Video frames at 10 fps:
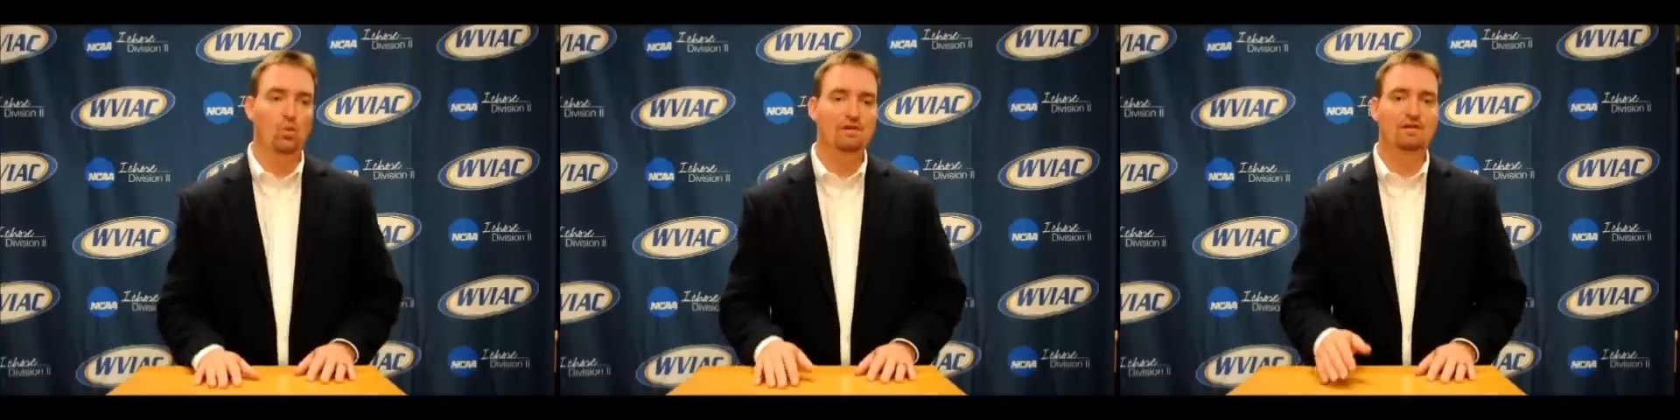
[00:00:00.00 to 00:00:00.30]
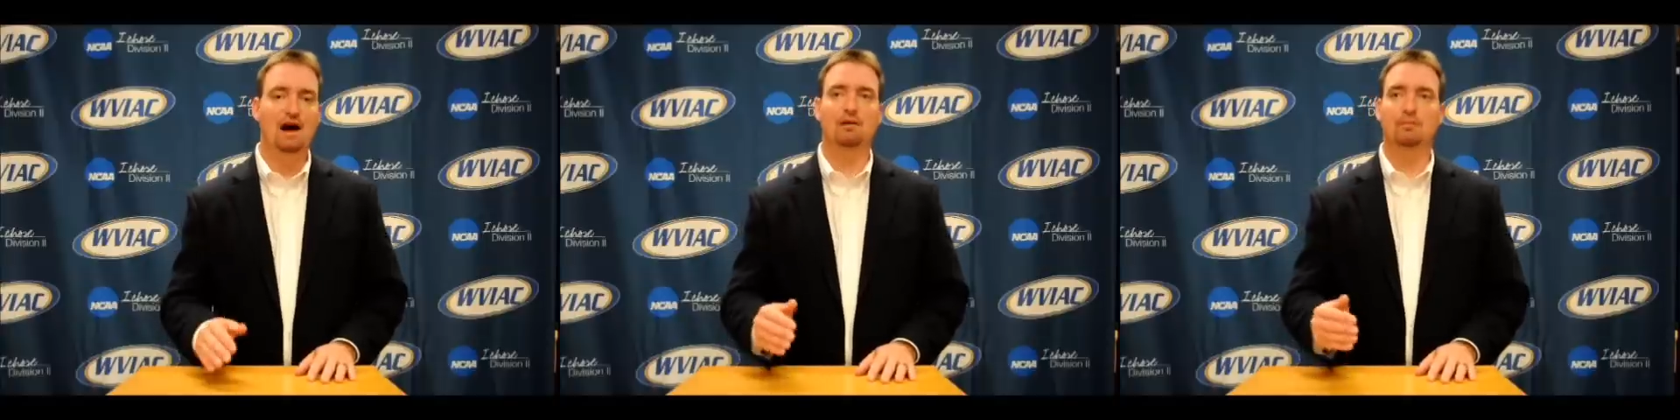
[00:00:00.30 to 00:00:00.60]
We've
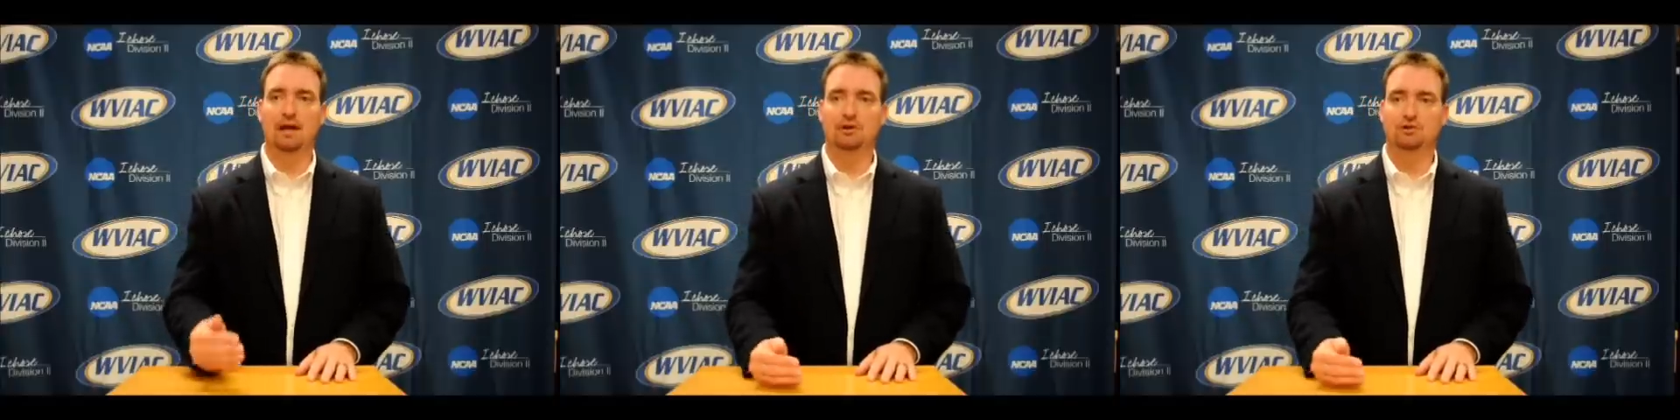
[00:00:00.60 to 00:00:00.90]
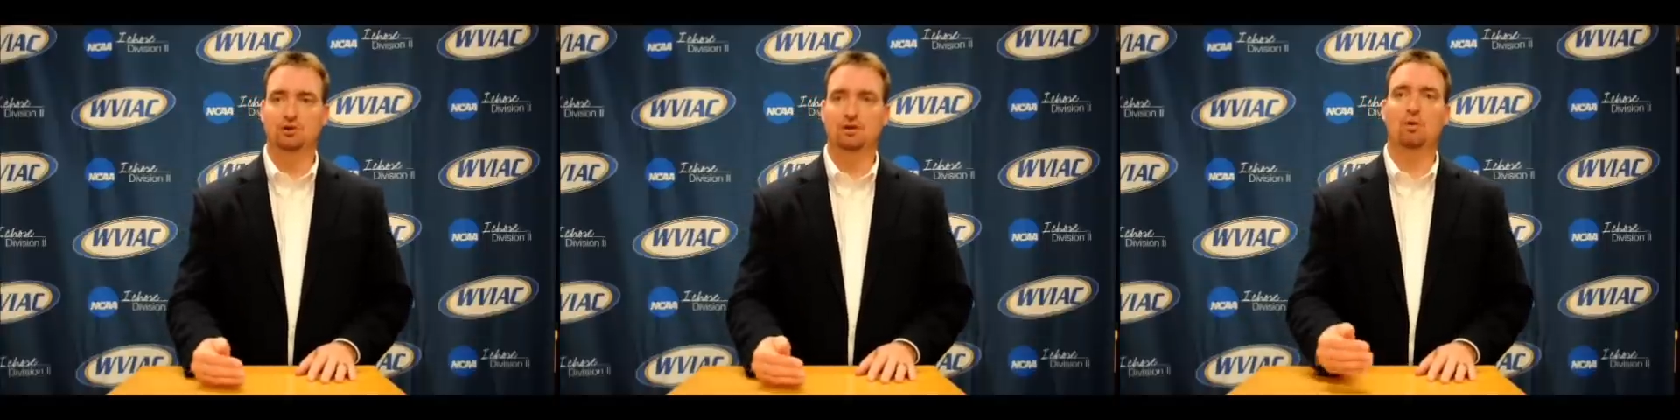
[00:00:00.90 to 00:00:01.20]
got to make
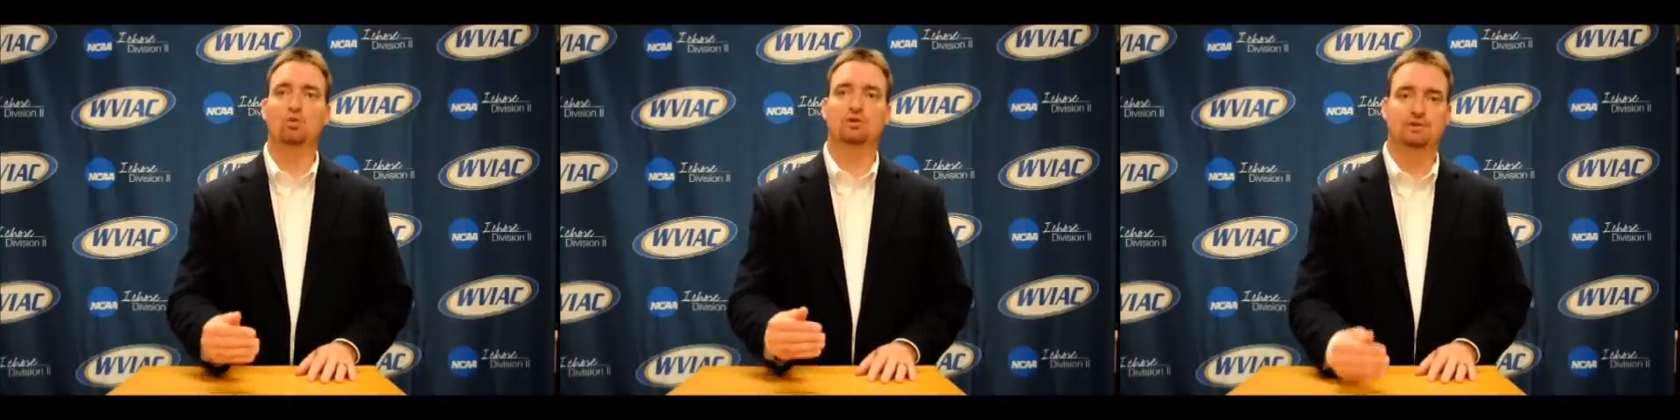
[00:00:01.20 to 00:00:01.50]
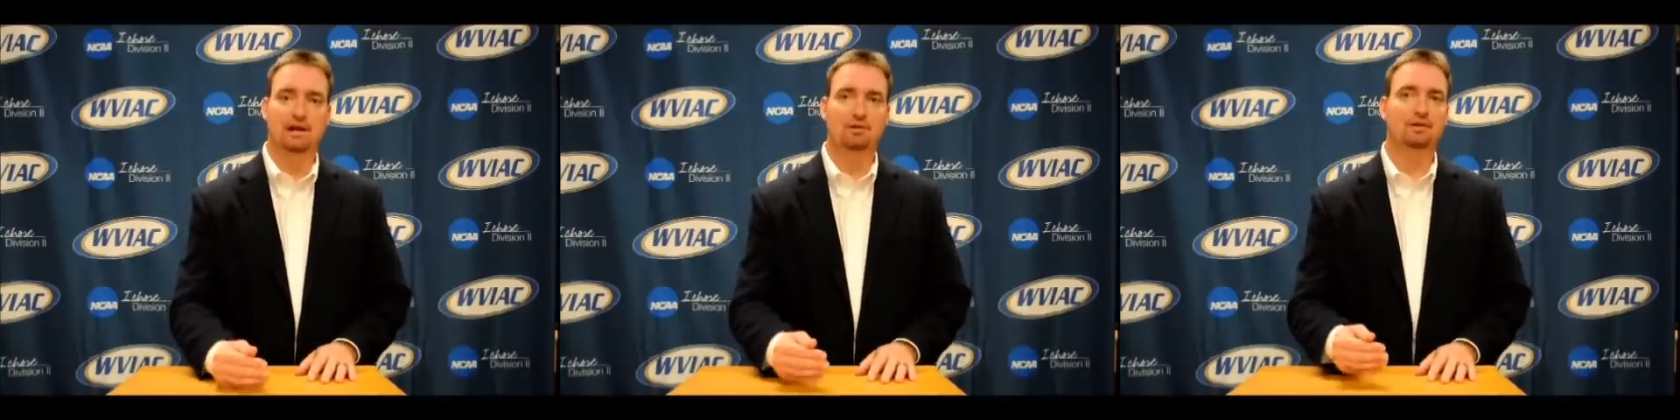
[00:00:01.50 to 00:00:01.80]
sure that we're
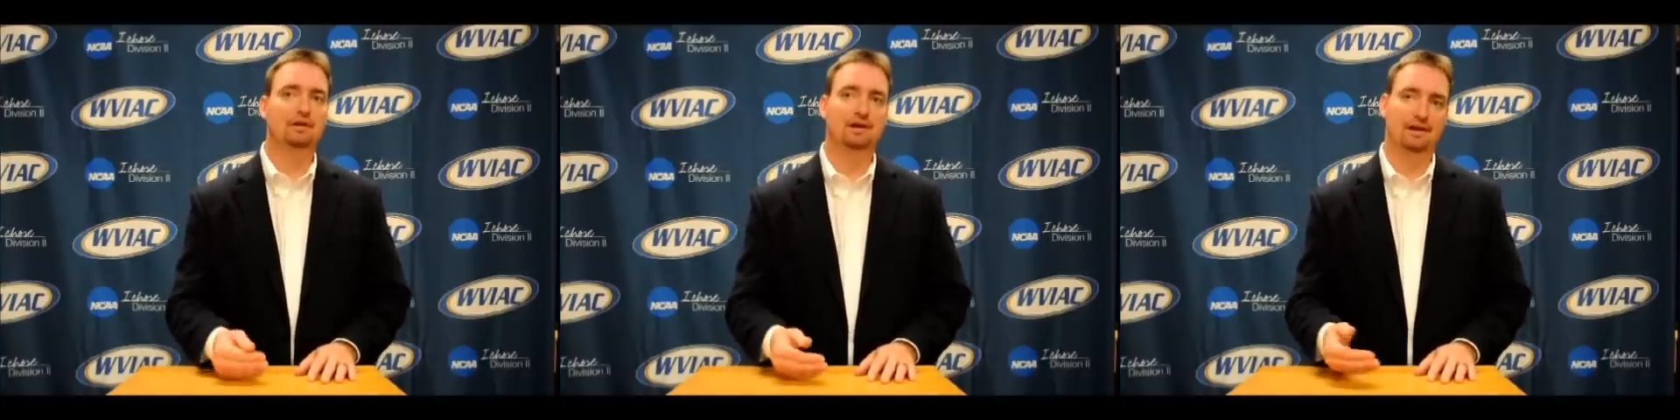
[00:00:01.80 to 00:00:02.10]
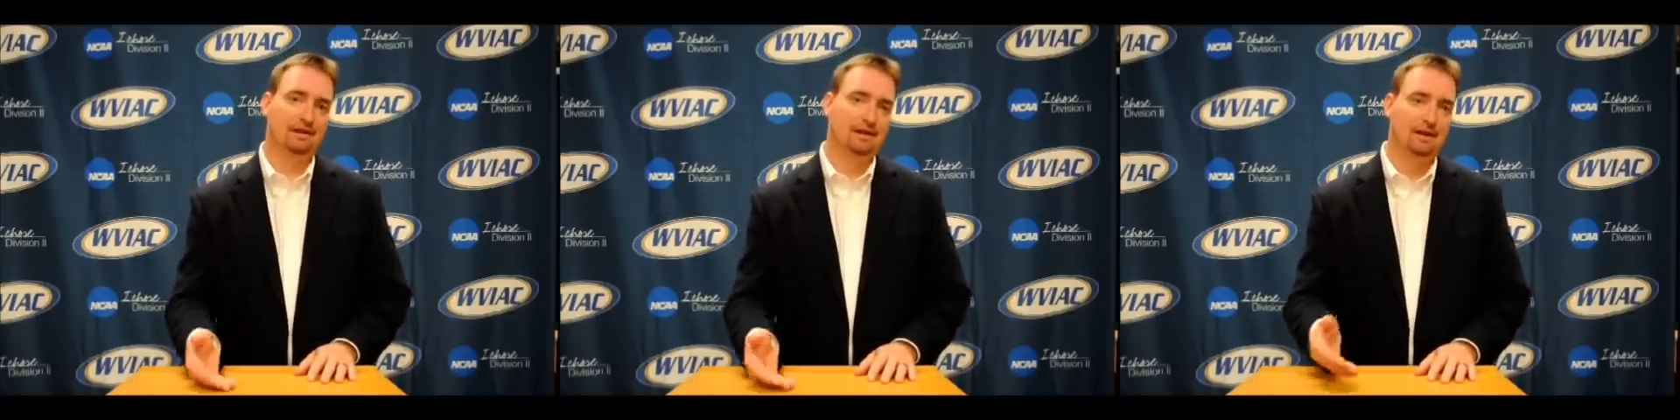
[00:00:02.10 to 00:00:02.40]
sound in the
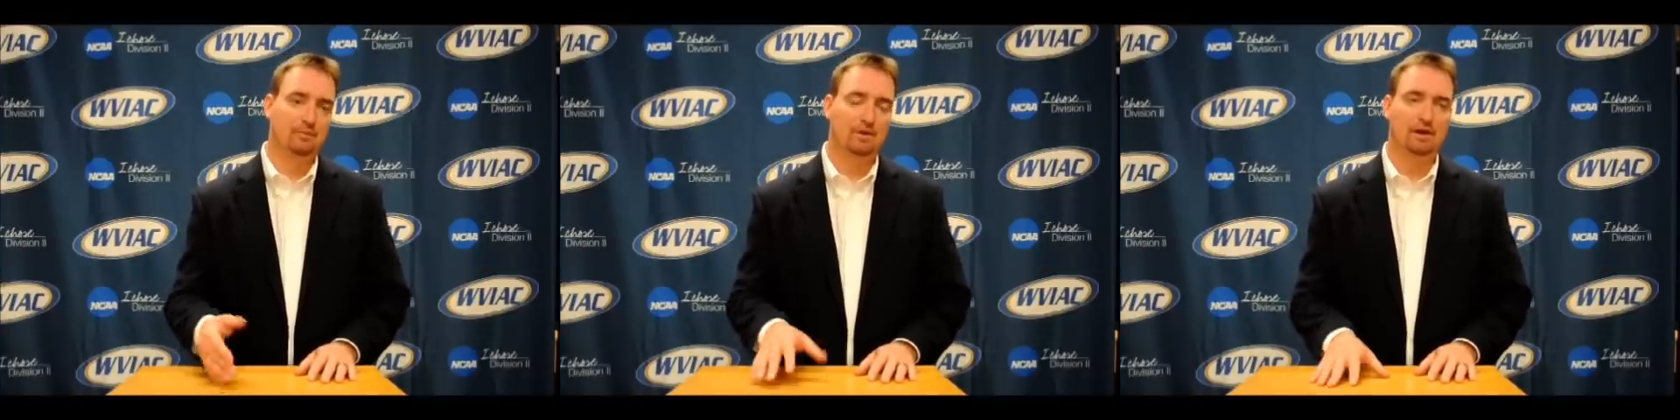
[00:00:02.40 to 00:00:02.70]
kicking game,